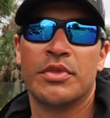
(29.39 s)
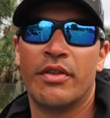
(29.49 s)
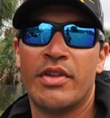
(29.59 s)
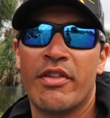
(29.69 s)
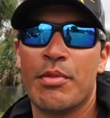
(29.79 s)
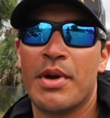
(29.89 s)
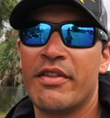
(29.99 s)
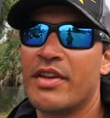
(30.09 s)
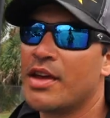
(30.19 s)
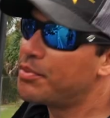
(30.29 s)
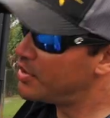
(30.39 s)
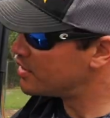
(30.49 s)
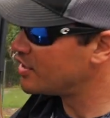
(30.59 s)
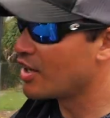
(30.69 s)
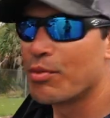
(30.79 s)
Loved every bit of it.
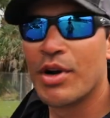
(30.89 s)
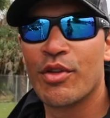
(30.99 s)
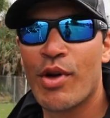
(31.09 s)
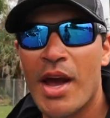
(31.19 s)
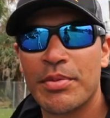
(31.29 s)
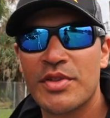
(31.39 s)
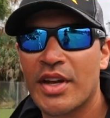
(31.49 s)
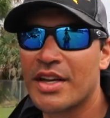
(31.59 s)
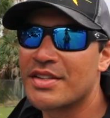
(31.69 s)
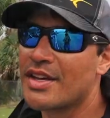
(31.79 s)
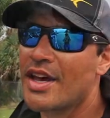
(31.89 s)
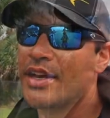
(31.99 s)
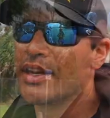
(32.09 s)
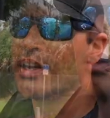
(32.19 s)
This year I'm running the Raptors, like I said, and